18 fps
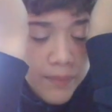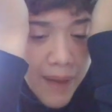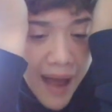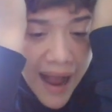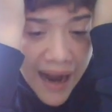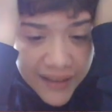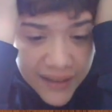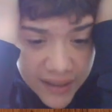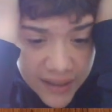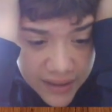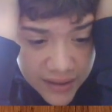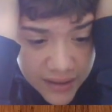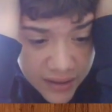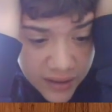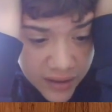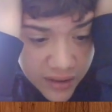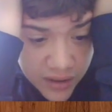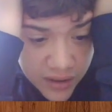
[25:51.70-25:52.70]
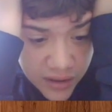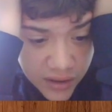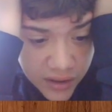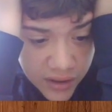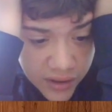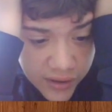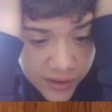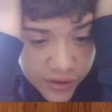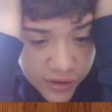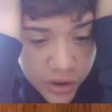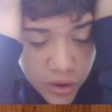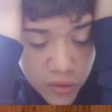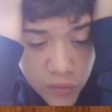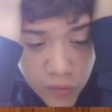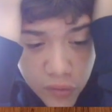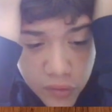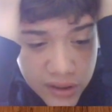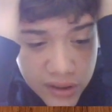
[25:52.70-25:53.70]
Magnus,
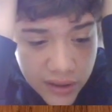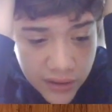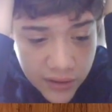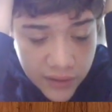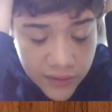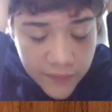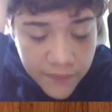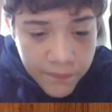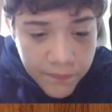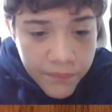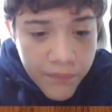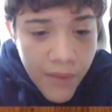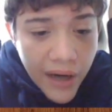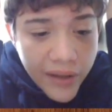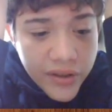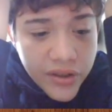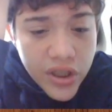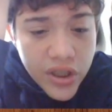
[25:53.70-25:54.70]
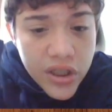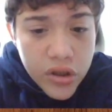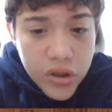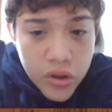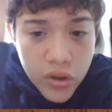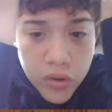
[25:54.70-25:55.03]
just losing. Magnus just